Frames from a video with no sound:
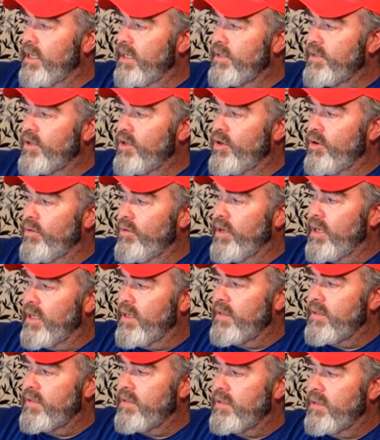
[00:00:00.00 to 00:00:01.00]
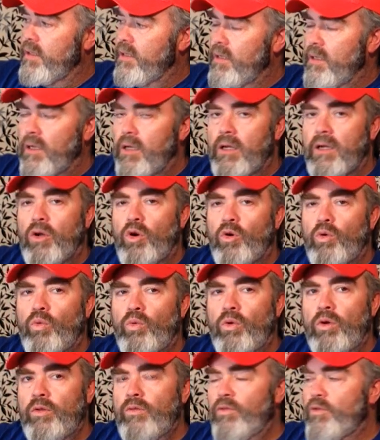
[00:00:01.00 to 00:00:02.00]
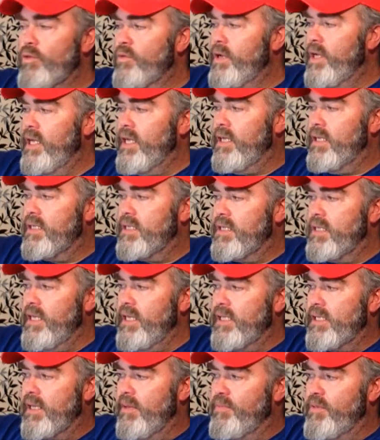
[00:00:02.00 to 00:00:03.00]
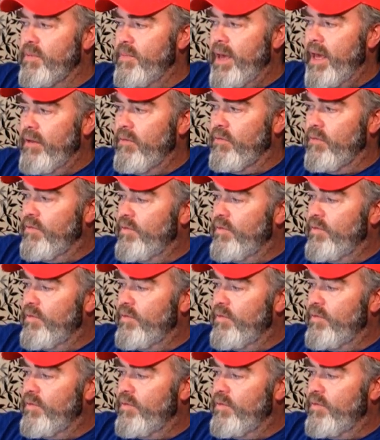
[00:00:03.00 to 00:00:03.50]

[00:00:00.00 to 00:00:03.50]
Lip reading: is curious. Wolverine sneaks up the mountain